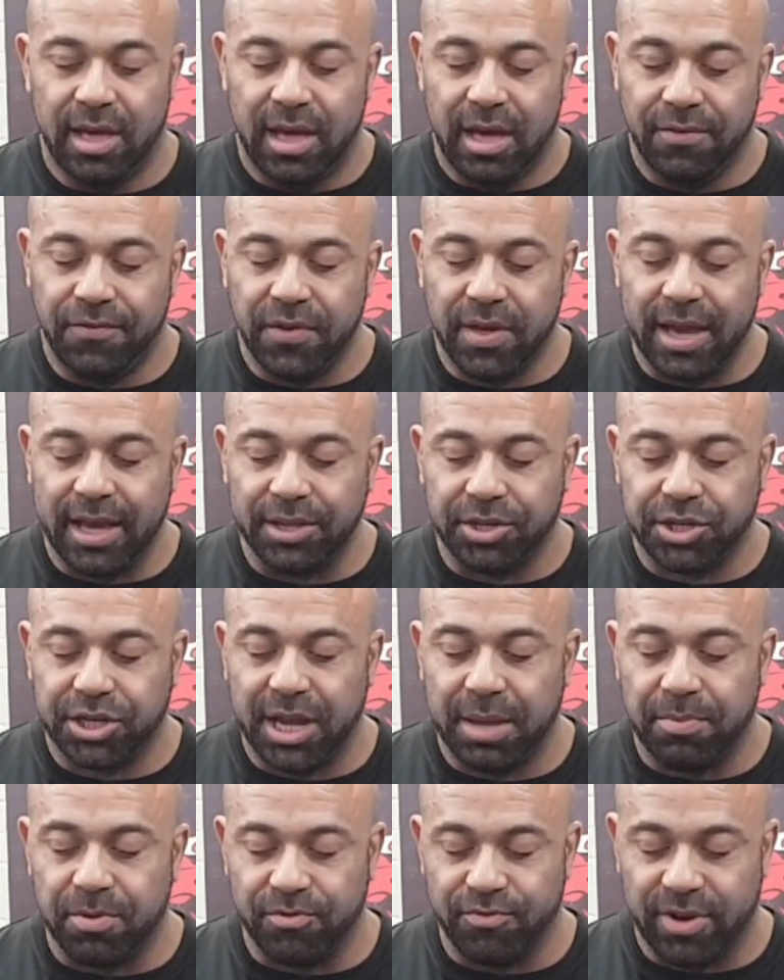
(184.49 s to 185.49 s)
If you get
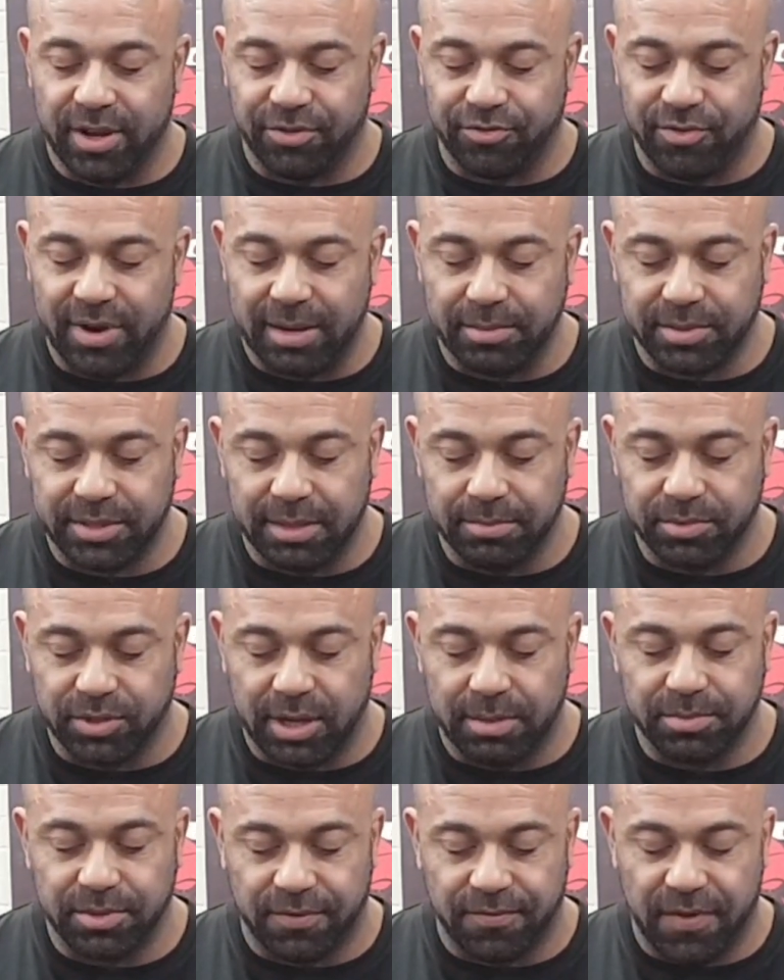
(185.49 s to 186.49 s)
cheaper wrist wraps,
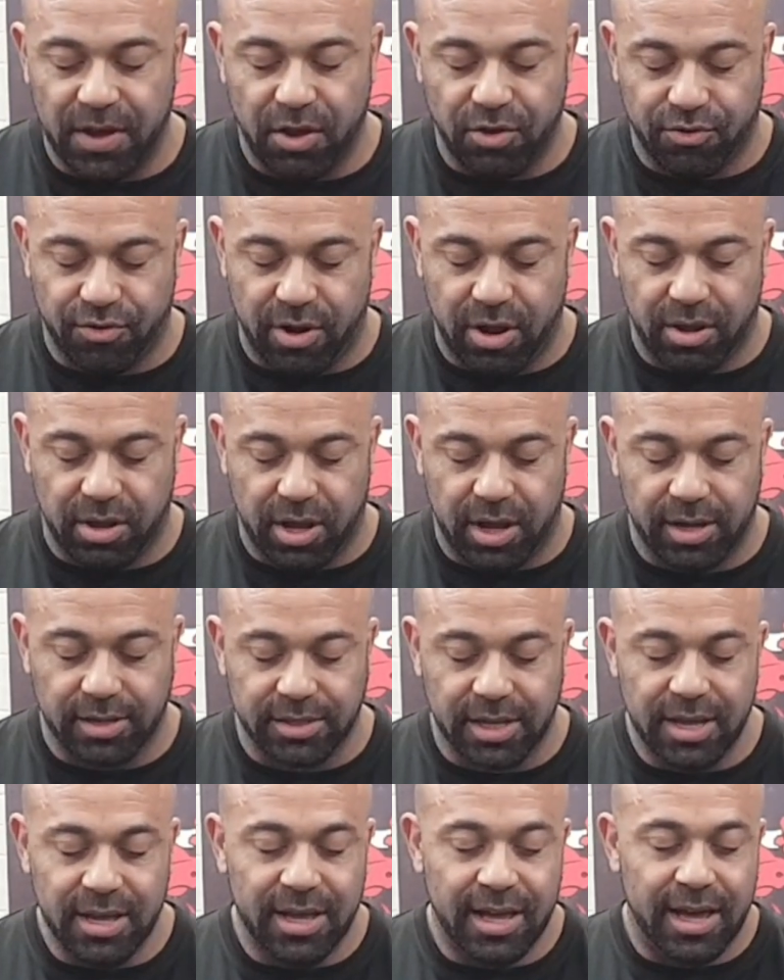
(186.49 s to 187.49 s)
sometimes the Velcro
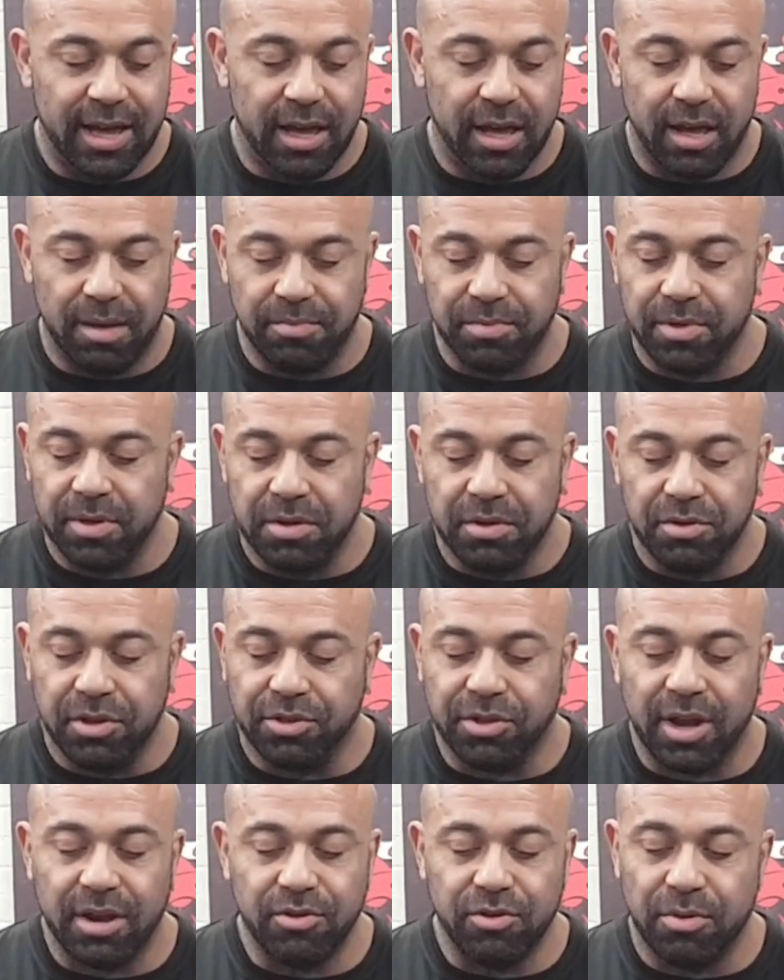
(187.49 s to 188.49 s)
goes,
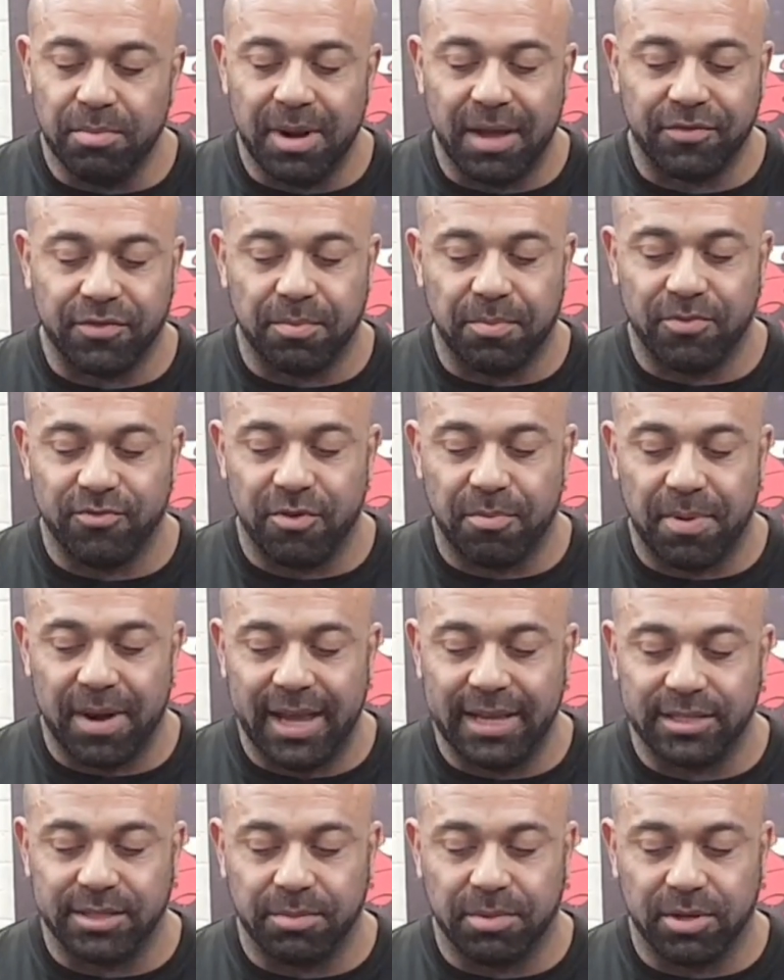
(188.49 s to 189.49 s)
you don't normally have to
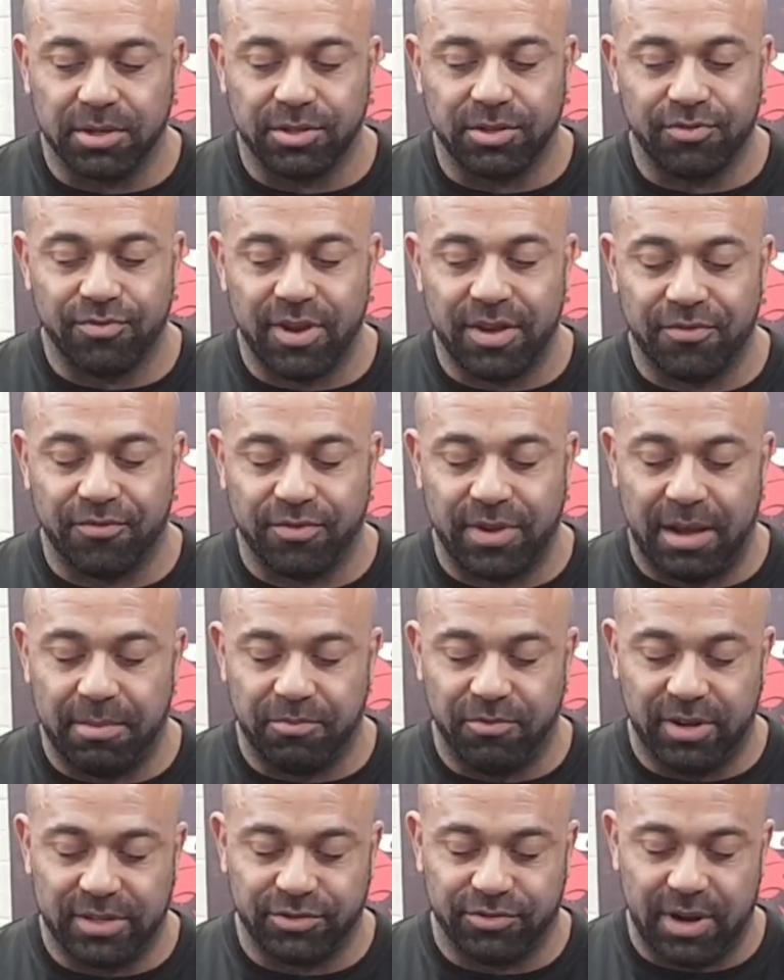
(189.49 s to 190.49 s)
replace it because the wrist
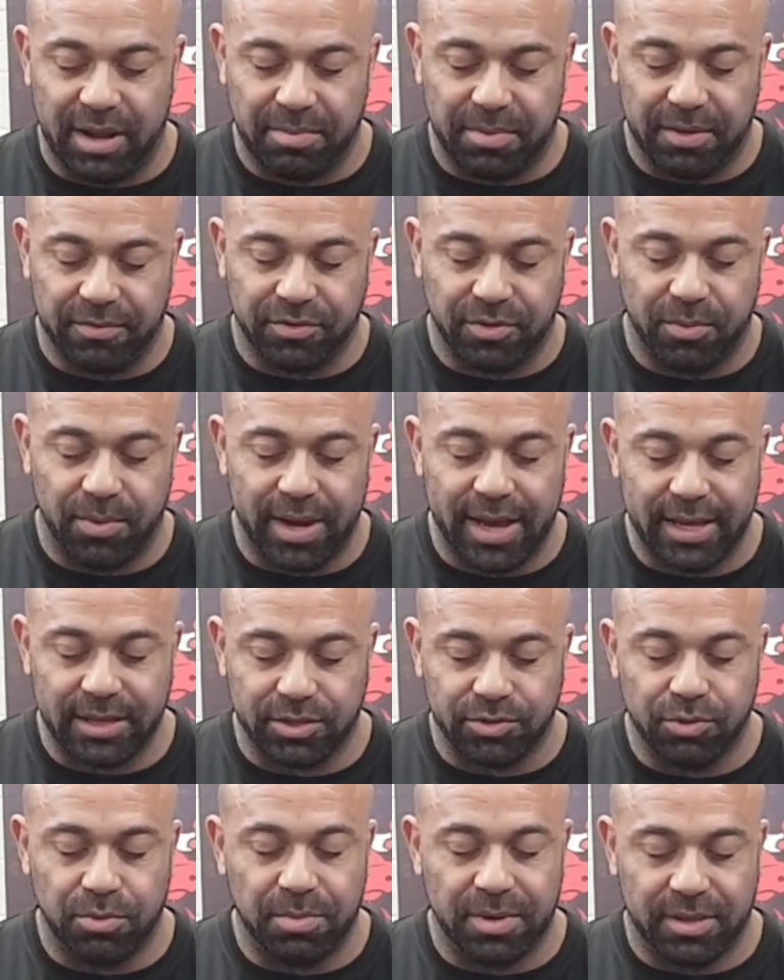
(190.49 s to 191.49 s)
wrap gives away.
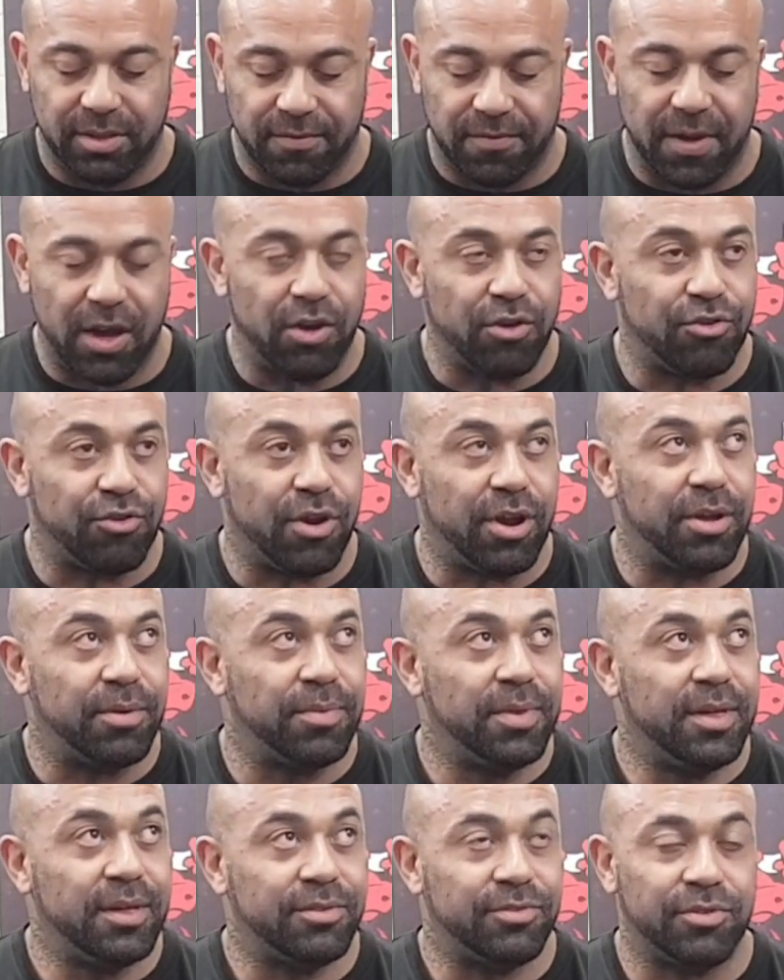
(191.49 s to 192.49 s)
It's normally the Velcro,
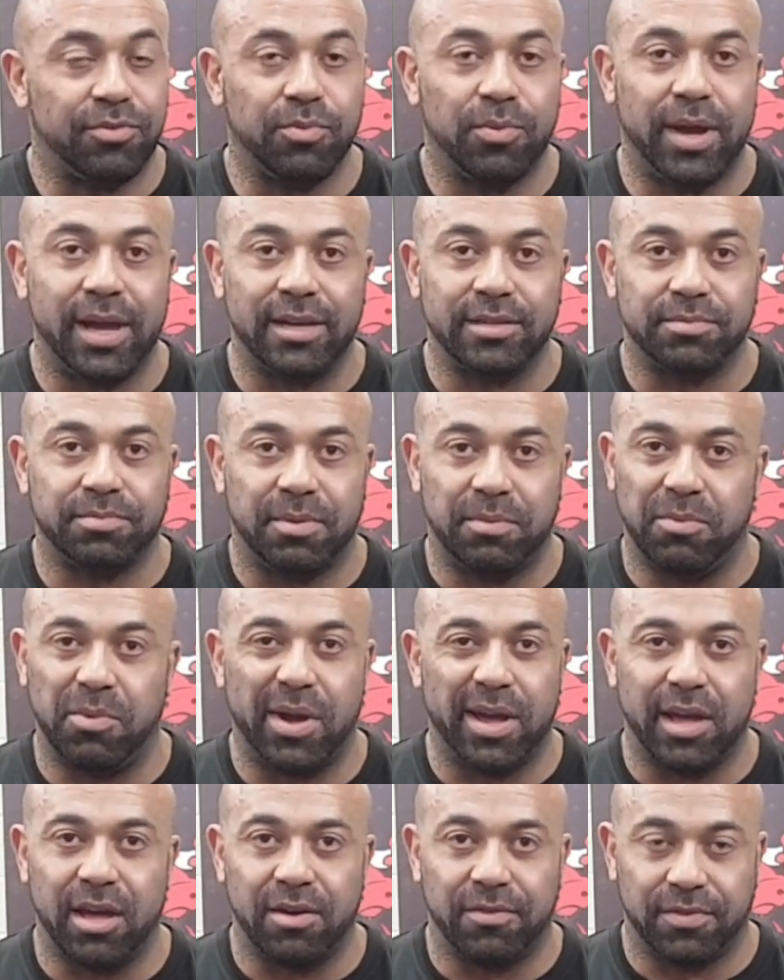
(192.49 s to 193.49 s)
just wears
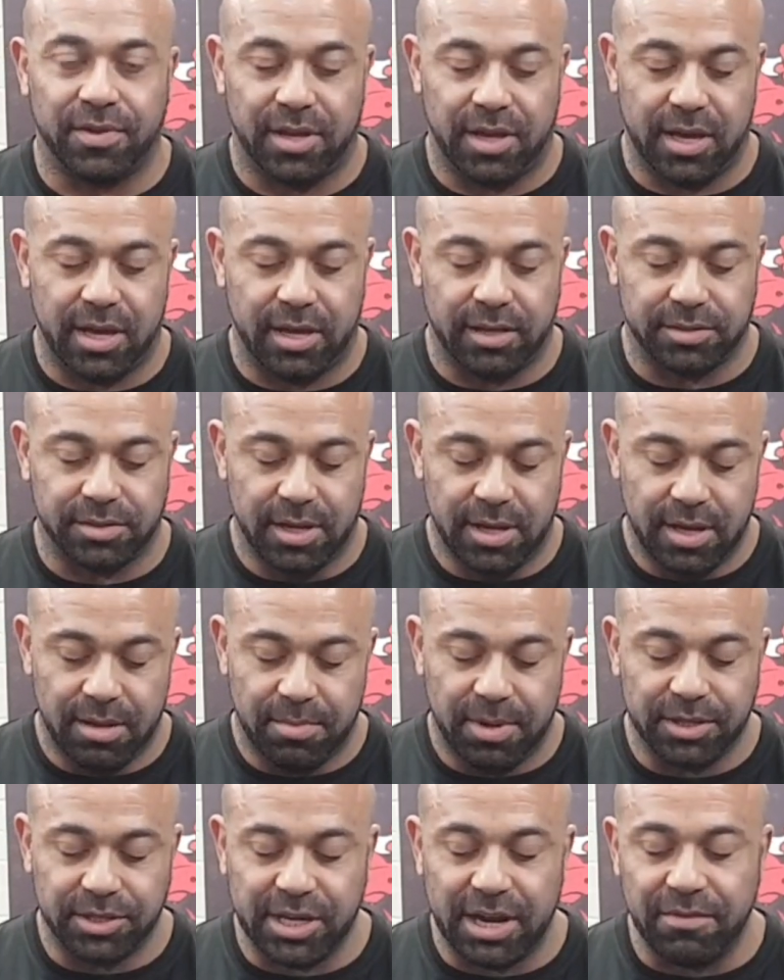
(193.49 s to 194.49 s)
away over the years.
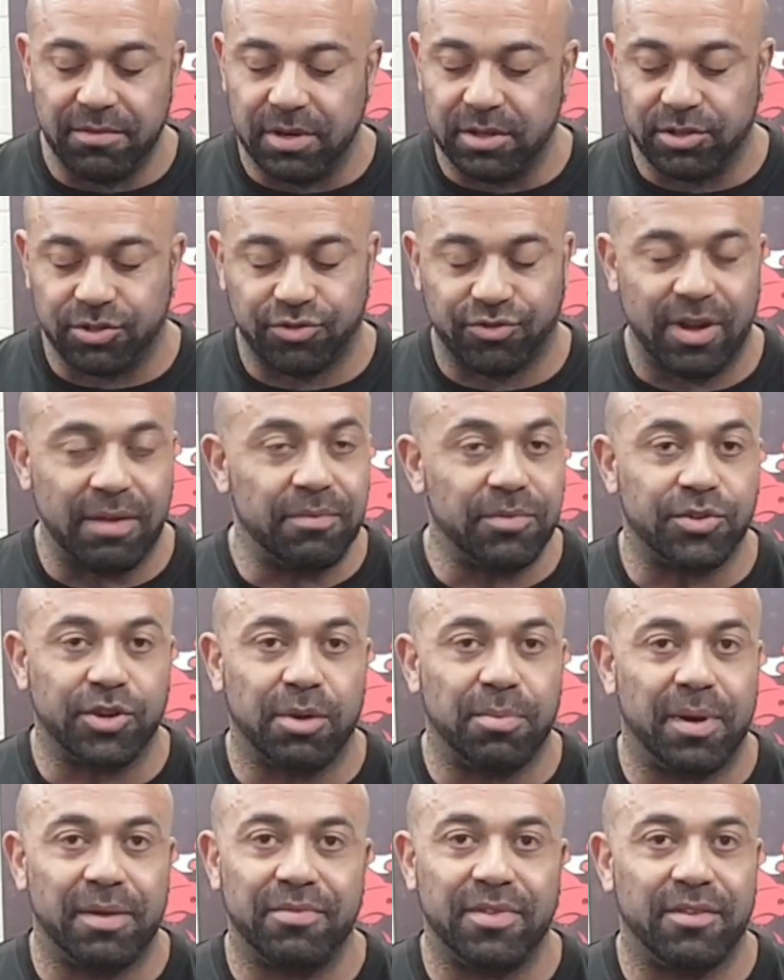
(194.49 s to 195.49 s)
But generally the Strength
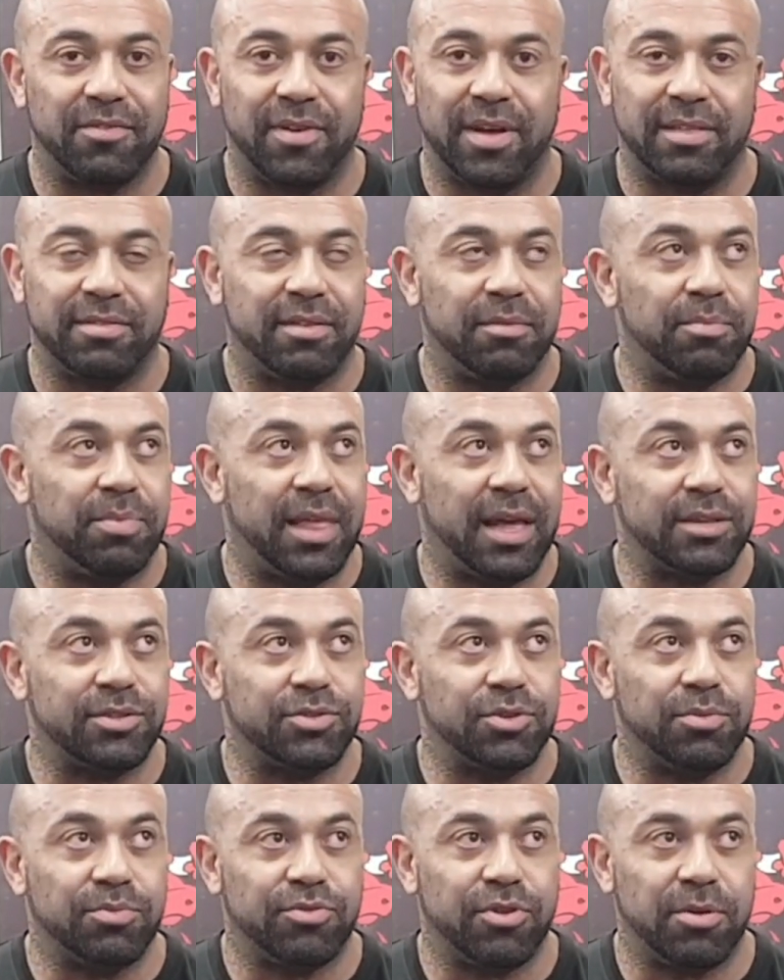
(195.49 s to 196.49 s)
Shop, I've never had that
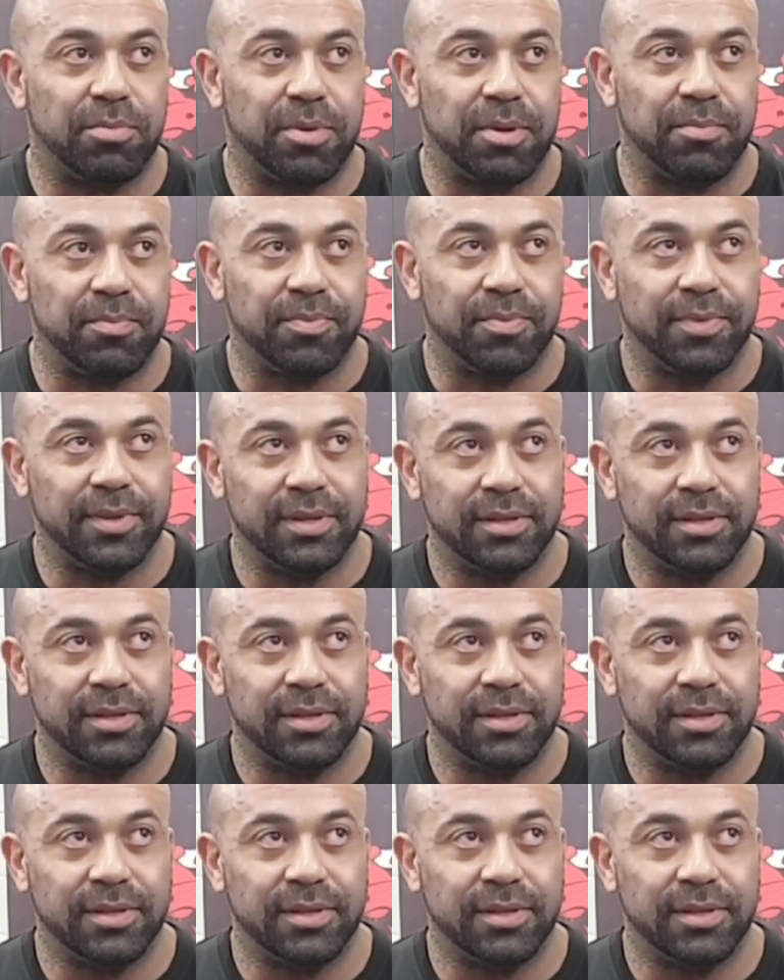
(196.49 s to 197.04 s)
sort of problem.